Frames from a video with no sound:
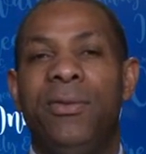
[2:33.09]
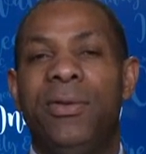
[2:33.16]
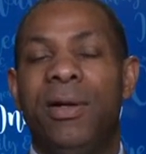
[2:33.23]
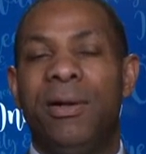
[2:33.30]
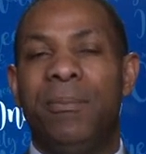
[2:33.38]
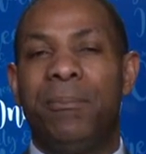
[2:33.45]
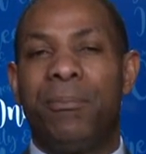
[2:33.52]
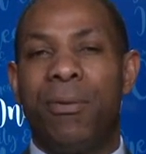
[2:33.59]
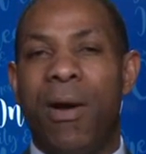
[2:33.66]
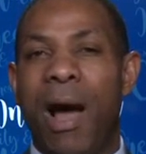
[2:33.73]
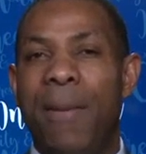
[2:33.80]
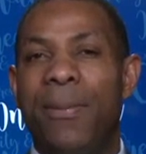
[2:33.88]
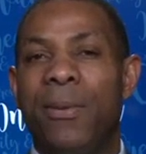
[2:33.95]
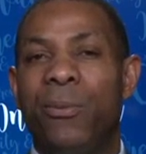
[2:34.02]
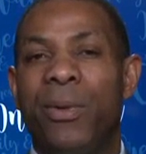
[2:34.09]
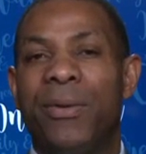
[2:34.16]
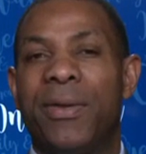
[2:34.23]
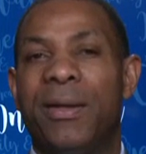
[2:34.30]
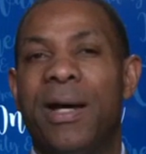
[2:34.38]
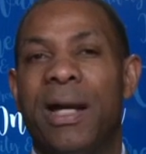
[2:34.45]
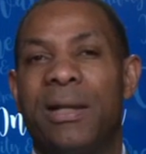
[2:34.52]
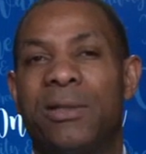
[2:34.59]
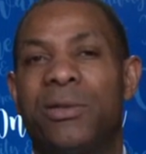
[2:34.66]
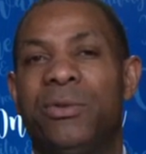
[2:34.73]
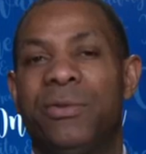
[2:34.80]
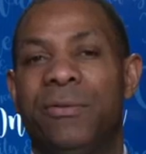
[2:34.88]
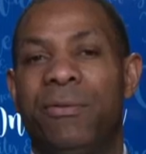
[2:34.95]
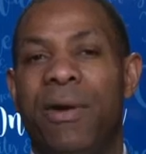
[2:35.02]
The problem with a
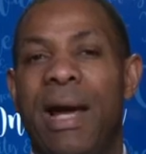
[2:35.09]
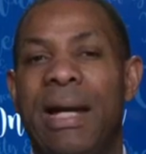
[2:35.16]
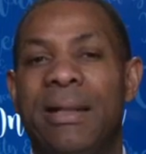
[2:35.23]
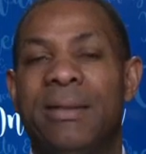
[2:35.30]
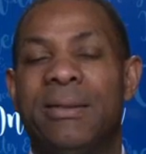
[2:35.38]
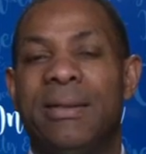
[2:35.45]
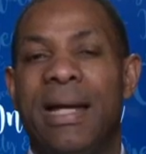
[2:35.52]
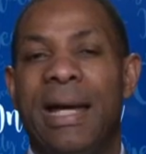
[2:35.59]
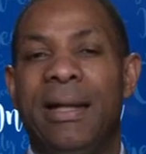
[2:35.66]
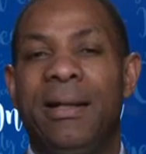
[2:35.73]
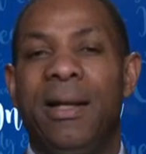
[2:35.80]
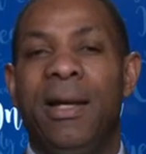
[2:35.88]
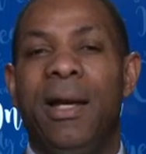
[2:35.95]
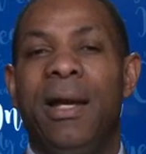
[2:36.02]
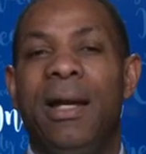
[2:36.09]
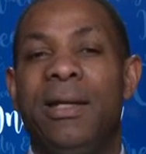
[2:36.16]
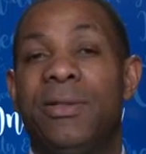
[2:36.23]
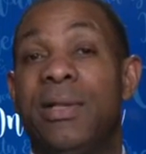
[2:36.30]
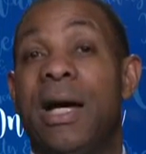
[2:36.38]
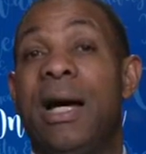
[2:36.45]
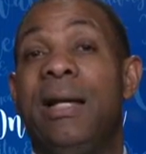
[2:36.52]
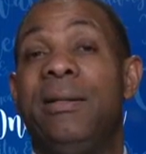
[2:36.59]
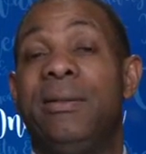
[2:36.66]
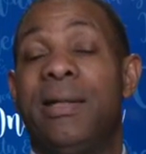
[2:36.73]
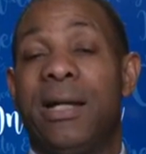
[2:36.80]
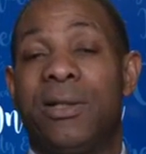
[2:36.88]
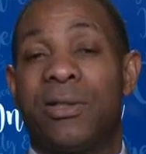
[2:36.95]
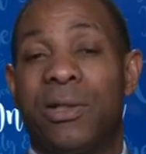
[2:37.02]
non-exclusive right is that it's
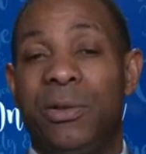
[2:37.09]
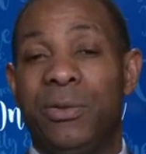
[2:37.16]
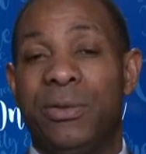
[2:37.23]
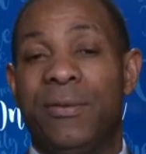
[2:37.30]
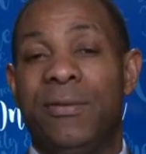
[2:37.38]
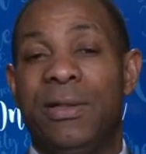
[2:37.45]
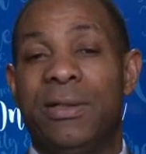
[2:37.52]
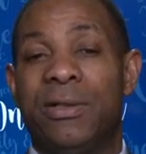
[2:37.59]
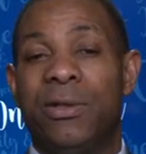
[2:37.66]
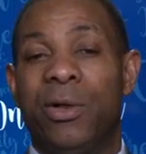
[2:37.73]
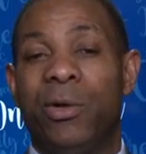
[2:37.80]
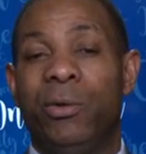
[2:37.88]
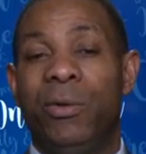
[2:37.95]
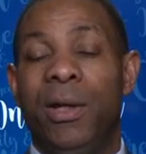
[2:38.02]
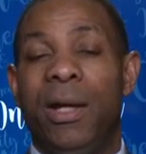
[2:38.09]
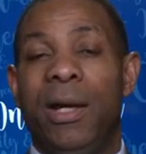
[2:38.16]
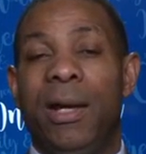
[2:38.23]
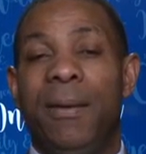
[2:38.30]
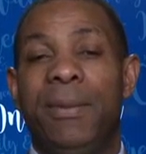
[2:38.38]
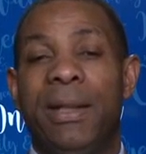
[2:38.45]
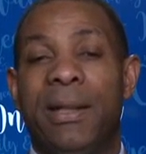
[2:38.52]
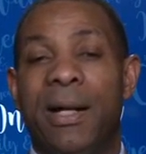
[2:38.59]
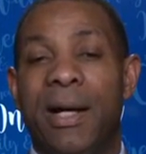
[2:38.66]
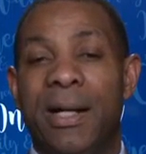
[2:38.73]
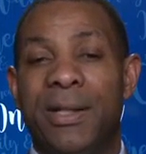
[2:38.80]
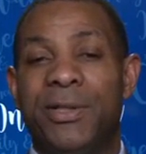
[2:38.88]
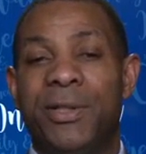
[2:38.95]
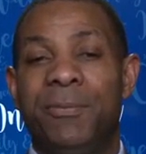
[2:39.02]
non-exclusive. And so
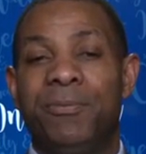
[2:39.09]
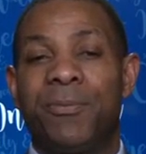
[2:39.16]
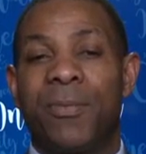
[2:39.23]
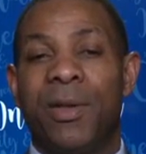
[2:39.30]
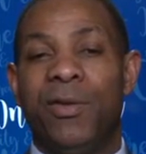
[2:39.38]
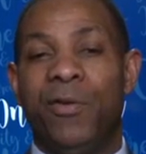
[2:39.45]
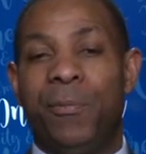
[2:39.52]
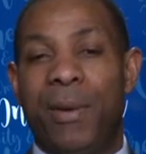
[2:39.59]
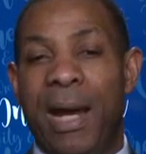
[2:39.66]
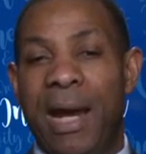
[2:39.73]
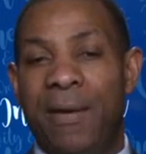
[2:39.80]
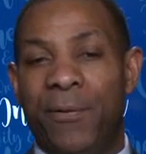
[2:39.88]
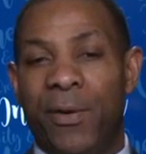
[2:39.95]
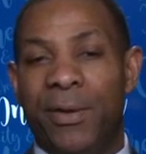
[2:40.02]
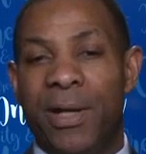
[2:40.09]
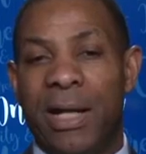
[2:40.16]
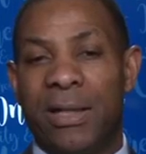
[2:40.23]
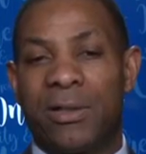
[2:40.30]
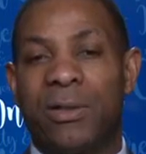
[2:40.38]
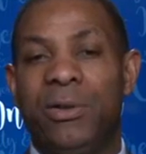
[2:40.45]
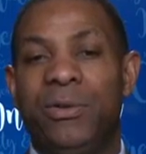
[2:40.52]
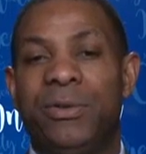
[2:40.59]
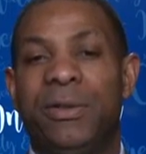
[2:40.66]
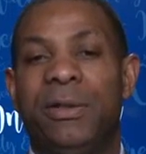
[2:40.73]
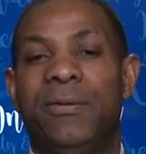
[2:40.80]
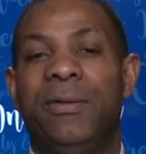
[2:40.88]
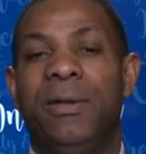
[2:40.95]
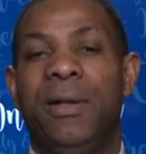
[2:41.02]
because you've paid for a
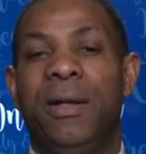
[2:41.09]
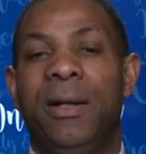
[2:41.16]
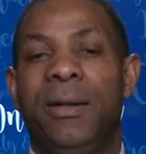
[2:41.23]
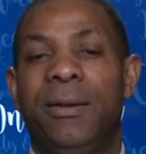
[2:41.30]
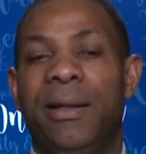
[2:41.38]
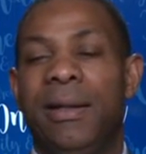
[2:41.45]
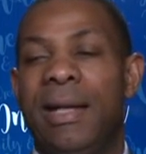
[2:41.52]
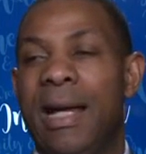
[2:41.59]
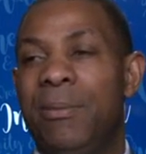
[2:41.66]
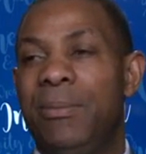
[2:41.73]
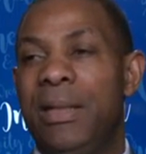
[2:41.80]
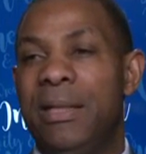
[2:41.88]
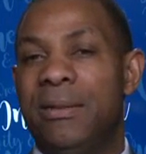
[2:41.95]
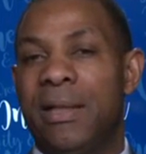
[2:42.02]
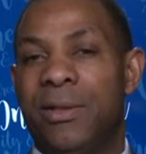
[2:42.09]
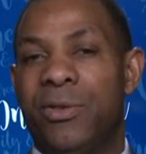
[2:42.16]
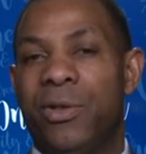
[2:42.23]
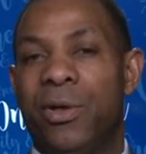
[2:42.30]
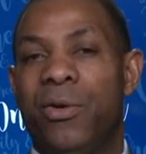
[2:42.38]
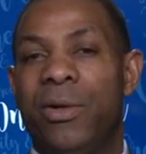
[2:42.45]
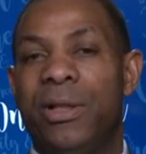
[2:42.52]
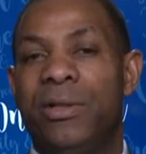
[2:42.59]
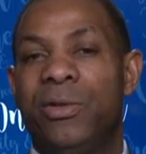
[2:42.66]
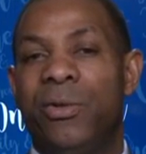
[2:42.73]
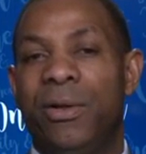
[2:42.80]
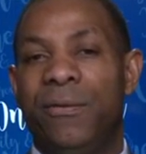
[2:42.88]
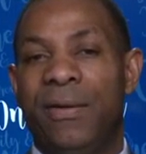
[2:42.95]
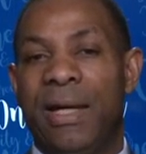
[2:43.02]
non-exclusive, then that means that you're going
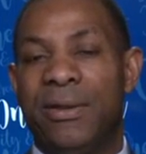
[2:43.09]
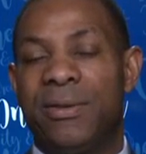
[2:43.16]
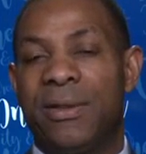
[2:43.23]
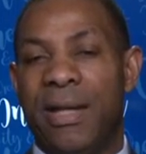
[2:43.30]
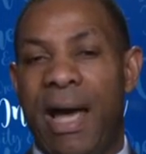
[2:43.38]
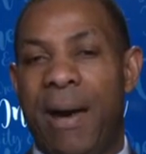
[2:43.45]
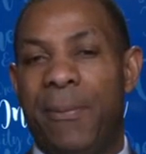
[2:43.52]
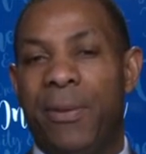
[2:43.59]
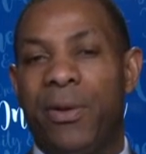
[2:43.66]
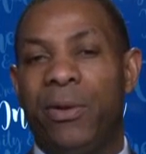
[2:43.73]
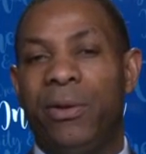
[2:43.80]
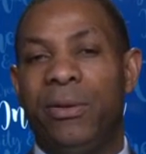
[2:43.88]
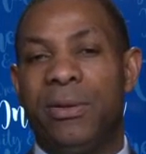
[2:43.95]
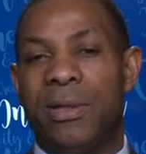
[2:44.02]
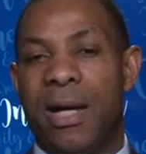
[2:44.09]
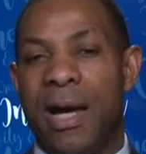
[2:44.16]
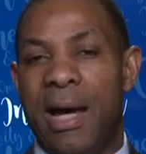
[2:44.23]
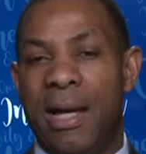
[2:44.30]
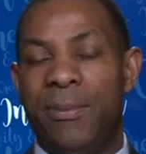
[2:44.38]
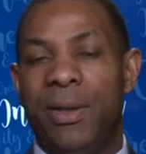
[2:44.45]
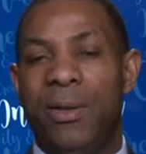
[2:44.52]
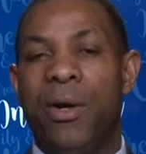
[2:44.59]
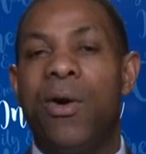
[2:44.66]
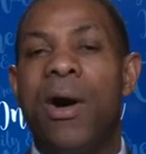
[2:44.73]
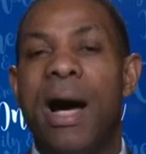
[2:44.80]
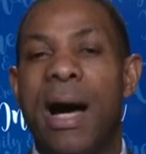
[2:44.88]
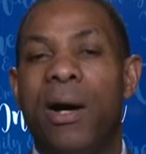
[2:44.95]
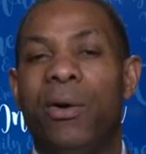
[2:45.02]
to invest capital and time and
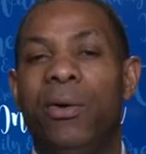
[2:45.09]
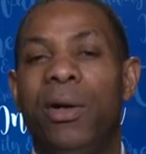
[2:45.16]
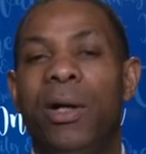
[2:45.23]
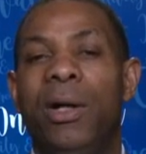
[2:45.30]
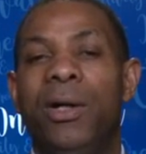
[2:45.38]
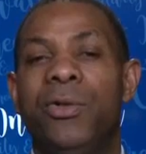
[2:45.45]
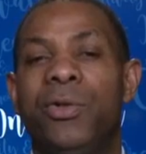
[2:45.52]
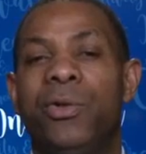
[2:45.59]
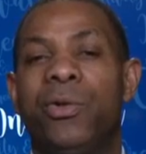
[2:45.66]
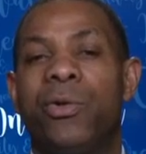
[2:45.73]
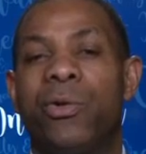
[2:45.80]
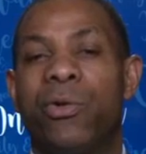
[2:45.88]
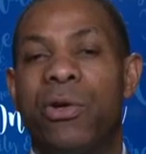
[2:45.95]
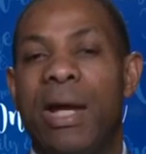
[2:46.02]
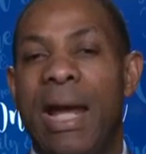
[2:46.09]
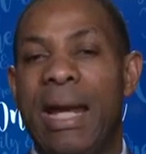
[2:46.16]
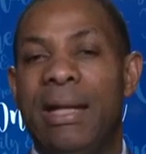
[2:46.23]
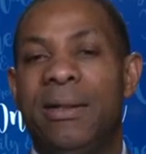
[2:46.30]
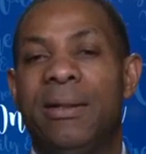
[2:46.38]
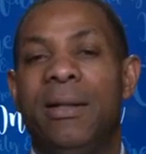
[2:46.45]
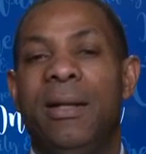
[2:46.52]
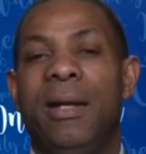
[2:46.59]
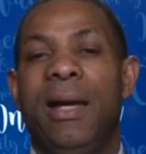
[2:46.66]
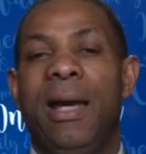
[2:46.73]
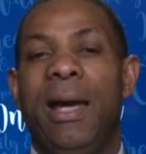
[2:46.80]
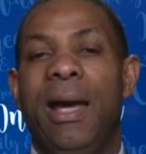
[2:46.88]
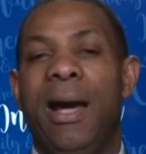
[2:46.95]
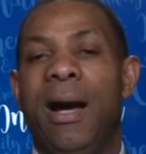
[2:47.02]
know-how to create
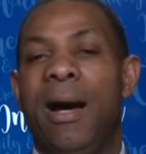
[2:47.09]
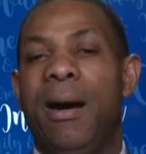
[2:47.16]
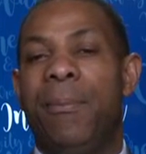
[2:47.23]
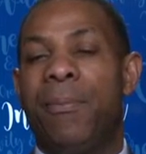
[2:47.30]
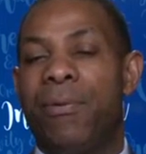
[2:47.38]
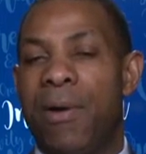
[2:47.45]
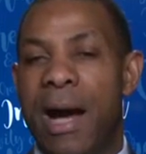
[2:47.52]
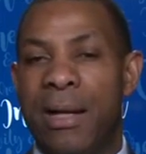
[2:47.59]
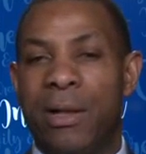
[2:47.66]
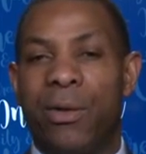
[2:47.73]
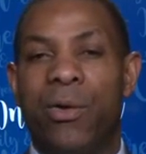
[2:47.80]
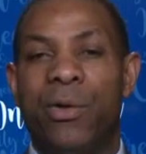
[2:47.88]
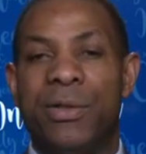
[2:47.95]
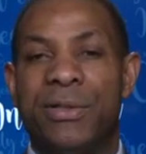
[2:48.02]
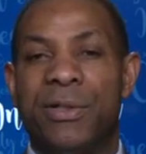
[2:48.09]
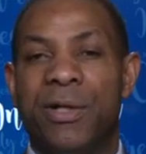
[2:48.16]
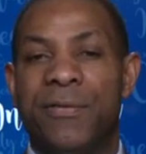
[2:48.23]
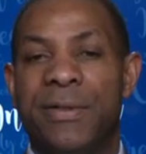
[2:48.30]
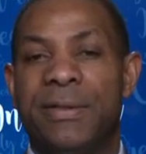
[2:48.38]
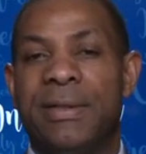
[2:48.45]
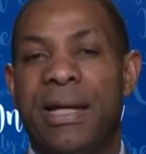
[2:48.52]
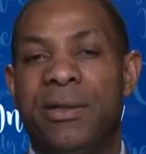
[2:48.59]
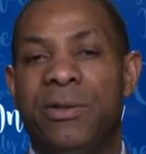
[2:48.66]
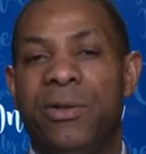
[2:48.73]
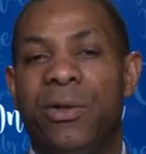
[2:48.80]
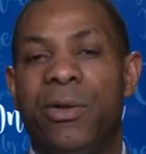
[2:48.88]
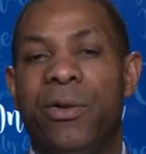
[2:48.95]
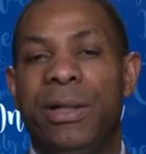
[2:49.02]
a product or a service that
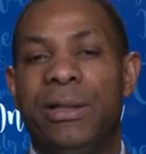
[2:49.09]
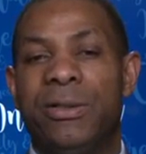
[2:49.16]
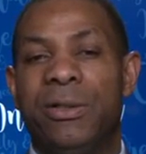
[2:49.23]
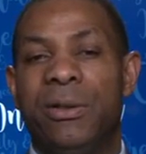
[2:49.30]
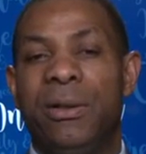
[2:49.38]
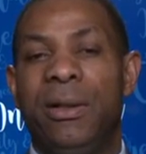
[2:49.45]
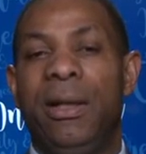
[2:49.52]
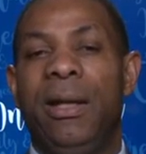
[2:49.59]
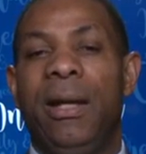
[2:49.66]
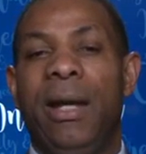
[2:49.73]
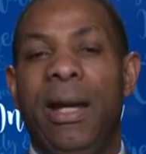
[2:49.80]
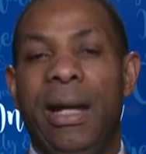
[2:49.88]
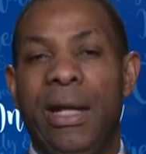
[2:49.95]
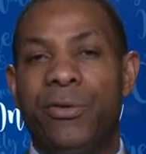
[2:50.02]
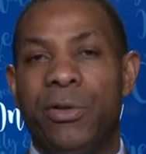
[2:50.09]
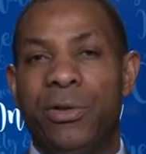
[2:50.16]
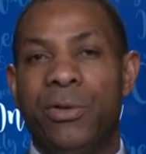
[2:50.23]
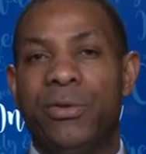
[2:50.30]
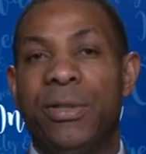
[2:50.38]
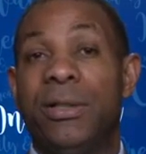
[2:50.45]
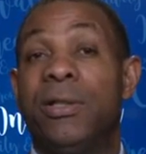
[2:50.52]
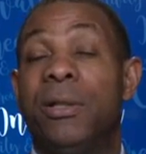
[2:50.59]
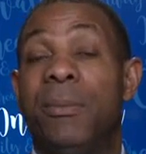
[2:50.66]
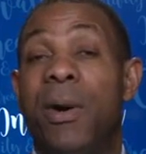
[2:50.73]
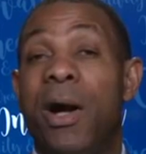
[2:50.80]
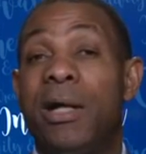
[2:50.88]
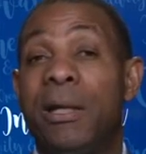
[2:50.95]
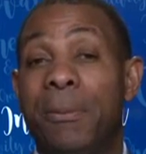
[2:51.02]
you're going to introduce into the
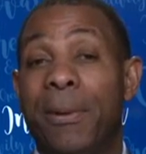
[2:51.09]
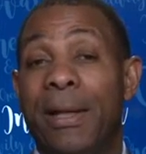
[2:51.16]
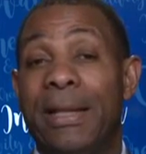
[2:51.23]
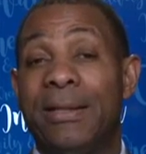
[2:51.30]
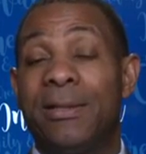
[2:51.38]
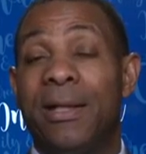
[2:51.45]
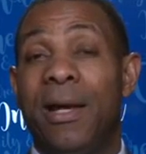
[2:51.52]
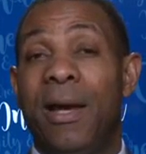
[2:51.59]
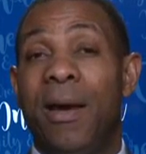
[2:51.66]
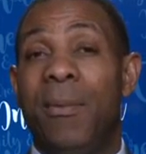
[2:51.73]
marketplace.